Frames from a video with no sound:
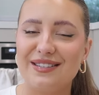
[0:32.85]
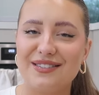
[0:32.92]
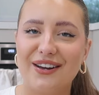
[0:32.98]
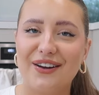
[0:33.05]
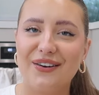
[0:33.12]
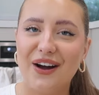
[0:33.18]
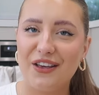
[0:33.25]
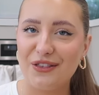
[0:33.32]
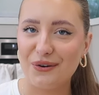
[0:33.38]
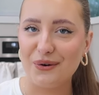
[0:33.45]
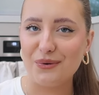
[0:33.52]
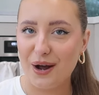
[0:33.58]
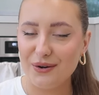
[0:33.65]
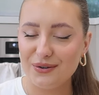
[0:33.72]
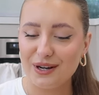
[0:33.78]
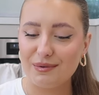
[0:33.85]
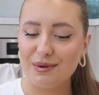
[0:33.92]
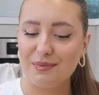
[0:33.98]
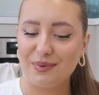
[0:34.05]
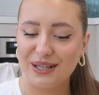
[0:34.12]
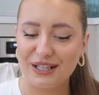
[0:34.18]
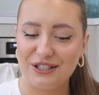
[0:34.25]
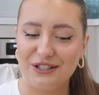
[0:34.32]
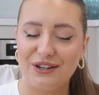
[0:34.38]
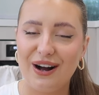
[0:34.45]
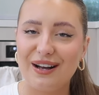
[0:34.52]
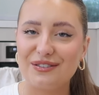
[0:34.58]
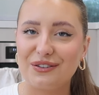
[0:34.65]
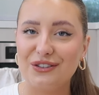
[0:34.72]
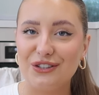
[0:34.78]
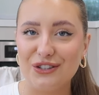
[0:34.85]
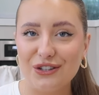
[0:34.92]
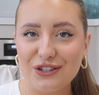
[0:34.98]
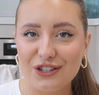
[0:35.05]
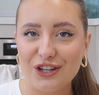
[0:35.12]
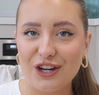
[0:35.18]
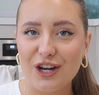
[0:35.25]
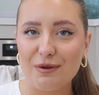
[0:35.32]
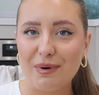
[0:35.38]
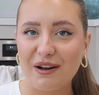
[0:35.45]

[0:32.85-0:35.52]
So I thought, why not come and bring it to you guys on YouTube?